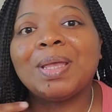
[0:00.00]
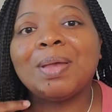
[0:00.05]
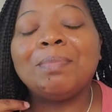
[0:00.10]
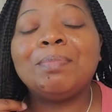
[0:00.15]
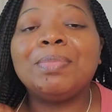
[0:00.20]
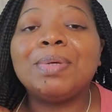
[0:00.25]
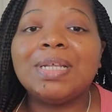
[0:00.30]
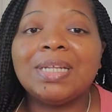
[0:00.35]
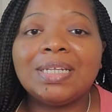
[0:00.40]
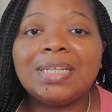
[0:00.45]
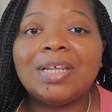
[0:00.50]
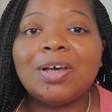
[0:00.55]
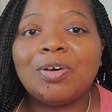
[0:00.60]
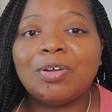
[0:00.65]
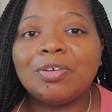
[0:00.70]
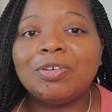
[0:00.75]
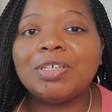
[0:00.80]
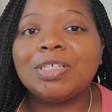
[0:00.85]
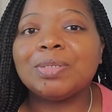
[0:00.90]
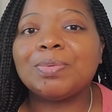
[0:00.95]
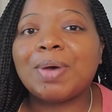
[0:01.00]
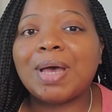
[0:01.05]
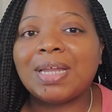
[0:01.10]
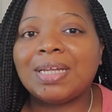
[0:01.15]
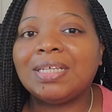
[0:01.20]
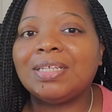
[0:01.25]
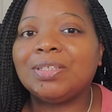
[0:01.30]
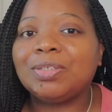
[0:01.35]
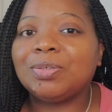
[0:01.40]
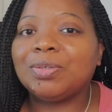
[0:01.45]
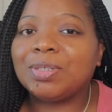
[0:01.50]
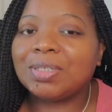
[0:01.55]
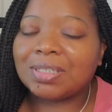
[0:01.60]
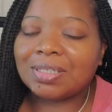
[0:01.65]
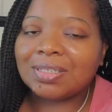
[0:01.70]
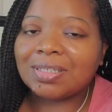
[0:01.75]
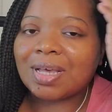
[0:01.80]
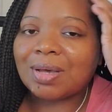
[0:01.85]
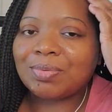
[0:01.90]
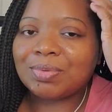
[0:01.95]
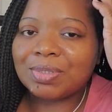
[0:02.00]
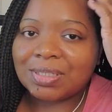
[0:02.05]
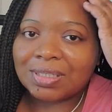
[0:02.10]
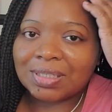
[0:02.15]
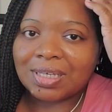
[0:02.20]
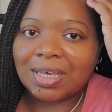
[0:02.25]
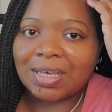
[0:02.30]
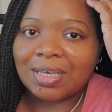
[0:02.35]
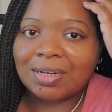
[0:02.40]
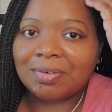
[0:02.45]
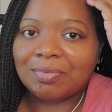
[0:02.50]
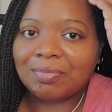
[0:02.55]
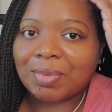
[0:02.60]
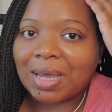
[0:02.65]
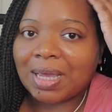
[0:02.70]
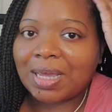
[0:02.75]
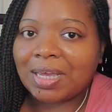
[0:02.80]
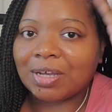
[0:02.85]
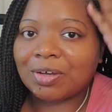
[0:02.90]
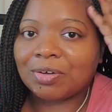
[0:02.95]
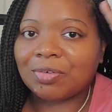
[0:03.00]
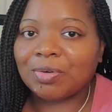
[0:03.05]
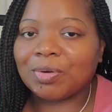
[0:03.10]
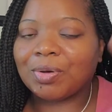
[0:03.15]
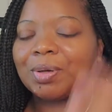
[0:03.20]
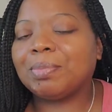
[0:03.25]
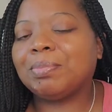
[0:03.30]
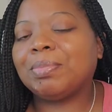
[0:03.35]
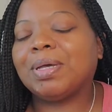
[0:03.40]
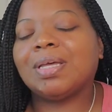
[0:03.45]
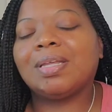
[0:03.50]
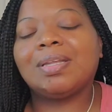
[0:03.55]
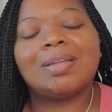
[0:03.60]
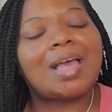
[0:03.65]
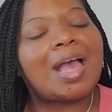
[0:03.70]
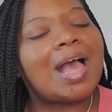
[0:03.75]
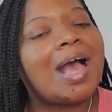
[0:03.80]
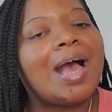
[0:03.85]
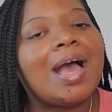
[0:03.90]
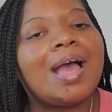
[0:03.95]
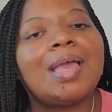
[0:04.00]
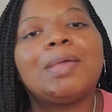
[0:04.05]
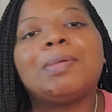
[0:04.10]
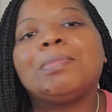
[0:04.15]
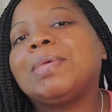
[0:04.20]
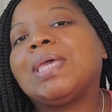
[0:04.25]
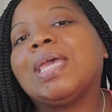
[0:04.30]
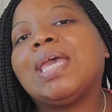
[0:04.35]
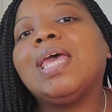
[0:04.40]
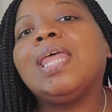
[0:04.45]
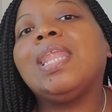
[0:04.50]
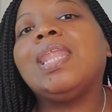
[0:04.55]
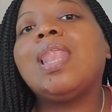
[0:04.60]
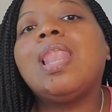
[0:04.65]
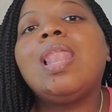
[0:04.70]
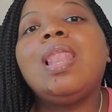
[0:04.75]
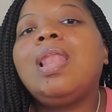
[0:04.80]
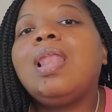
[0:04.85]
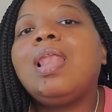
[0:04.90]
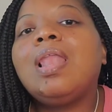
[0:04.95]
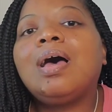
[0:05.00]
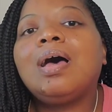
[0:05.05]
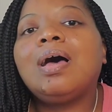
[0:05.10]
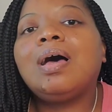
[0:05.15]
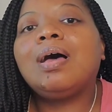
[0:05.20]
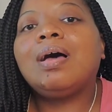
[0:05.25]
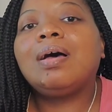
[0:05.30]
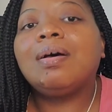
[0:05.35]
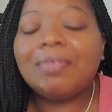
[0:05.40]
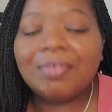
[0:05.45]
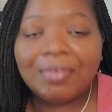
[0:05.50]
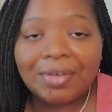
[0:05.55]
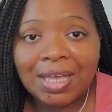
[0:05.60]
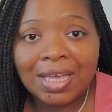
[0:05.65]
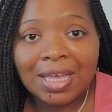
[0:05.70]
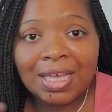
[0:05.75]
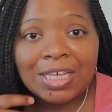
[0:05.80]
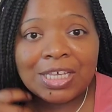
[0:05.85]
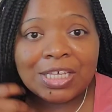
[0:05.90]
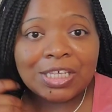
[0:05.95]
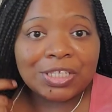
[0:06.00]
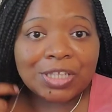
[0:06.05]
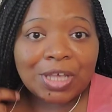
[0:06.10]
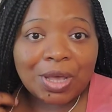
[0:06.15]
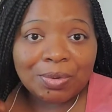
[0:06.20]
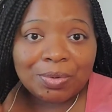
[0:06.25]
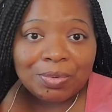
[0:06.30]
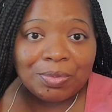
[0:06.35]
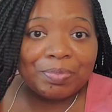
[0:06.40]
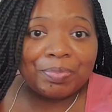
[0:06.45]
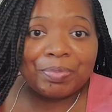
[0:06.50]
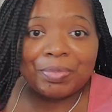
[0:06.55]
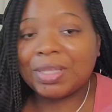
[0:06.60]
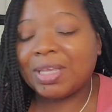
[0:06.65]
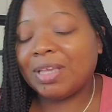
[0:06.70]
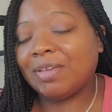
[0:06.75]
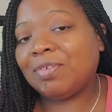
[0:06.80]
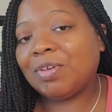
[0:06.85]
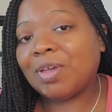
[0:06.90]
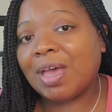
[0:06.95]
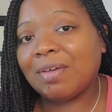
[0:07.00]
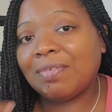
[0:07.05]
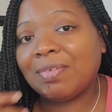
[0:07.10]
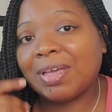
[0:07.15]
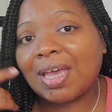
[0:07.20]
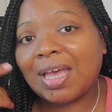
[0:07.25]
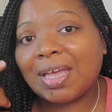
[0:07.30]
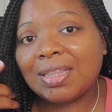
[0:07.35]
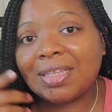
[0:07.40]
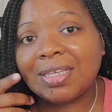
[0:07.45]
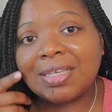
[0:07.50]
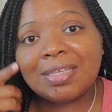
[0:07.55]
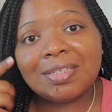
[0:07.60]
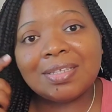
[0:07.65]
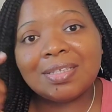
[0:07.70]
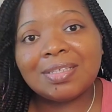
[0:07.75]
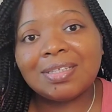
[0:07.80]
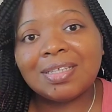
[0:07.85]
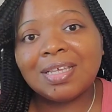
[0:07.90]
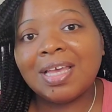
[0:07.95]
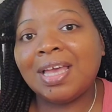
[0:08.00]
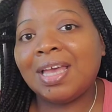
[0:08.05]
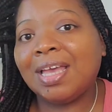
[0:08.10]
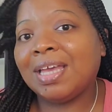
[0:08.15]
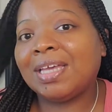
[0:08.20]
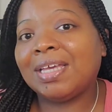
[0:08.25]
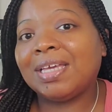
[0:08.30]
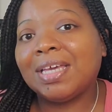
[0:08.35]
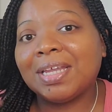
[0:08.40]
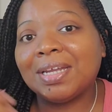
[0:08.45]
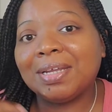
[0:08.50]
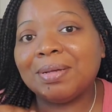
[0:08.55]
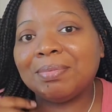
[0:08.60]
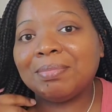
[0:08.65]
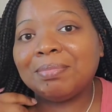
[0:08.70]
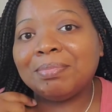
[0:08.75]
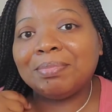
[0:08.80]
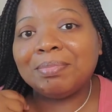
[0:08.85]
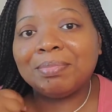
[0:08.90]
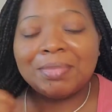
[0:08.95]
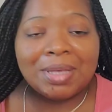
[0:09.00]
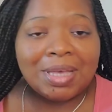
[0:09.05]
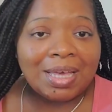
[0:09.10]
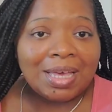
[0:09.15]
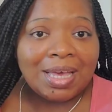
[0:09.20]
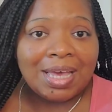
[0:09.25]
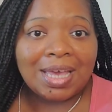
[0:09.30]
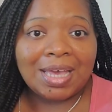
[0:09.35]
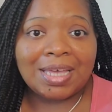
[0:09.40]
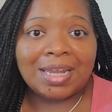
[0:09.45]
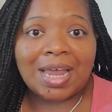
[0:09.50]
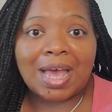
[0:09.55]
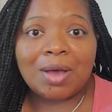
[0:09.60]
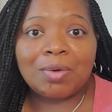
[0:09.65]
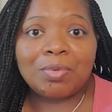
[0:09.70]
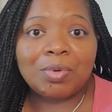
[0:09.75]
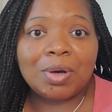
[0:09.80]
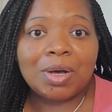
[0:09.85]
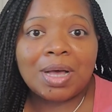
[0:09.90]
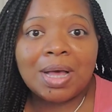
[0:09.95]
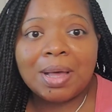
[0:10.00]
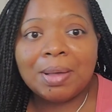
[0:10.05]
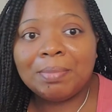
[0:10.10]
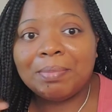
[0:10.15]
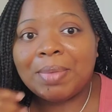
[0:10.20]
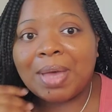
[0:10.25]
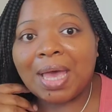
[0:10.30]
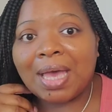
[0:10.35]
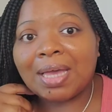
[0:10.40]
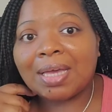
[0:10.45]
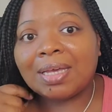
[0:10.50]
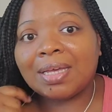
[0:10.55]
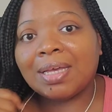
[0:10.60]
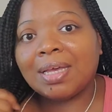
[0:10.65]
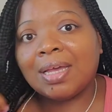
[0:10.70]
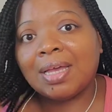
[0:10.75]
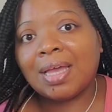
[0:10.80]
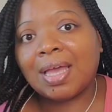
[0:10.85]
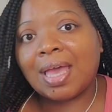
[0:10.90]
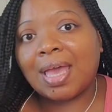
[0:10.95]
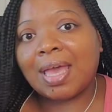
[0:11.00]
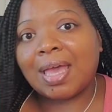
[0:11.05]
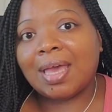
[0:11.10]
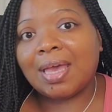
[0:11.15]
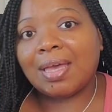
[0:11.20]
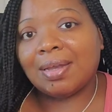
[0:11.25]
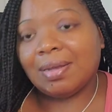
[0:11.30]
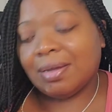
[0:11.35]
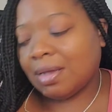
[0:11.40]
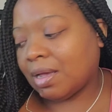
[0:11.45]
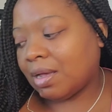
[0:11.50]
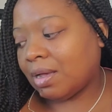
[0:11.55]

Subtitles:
But the only reason why I didn't do it is because I was scared of my hair growing, but I'm in love. So if you haven't got these, get them, and I will come back at